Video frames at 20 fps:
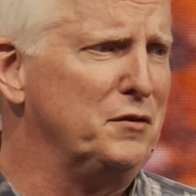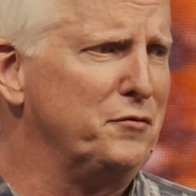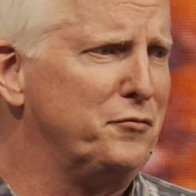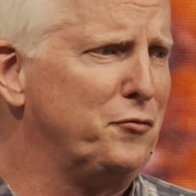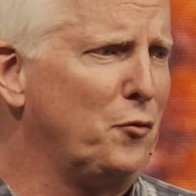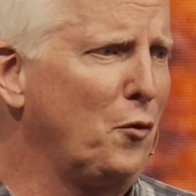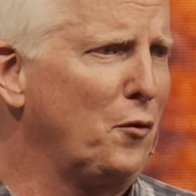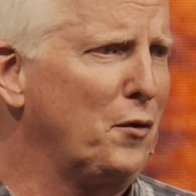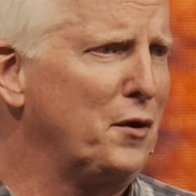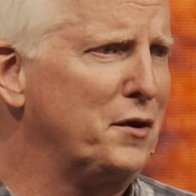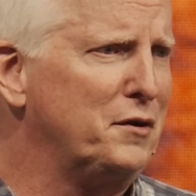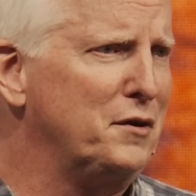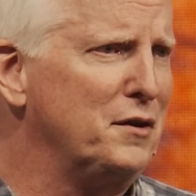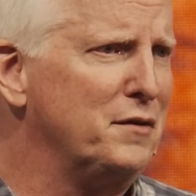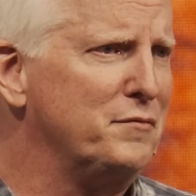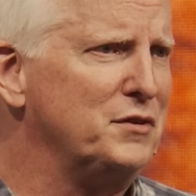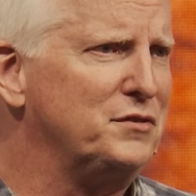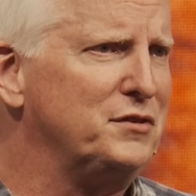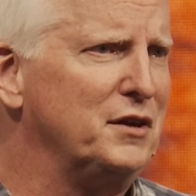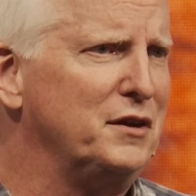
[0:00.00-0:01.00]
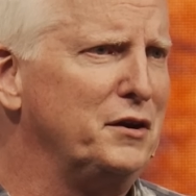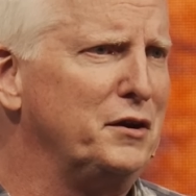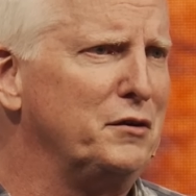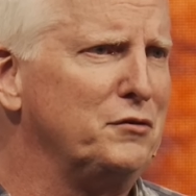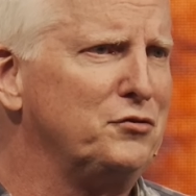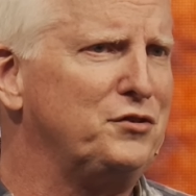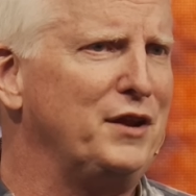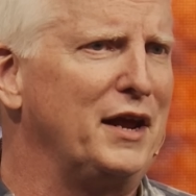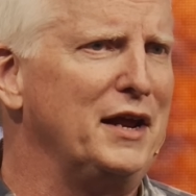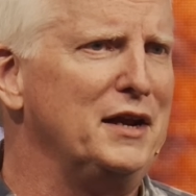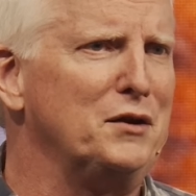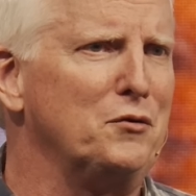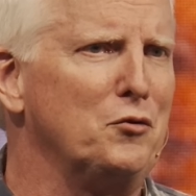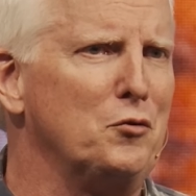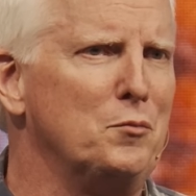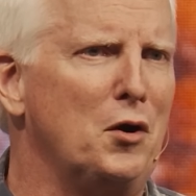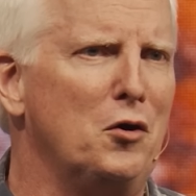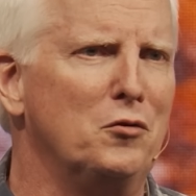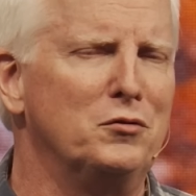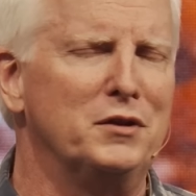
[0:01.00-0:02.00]
to 400 of us in here, standing
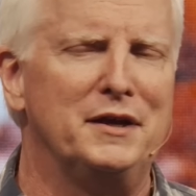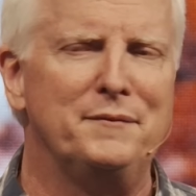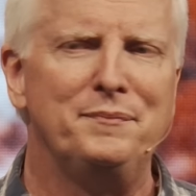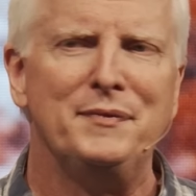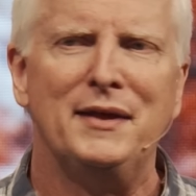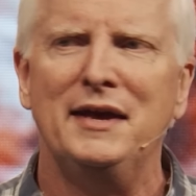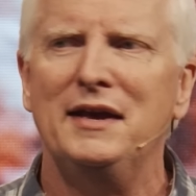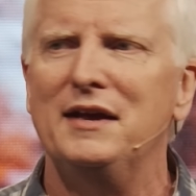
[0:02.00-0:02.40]
room only.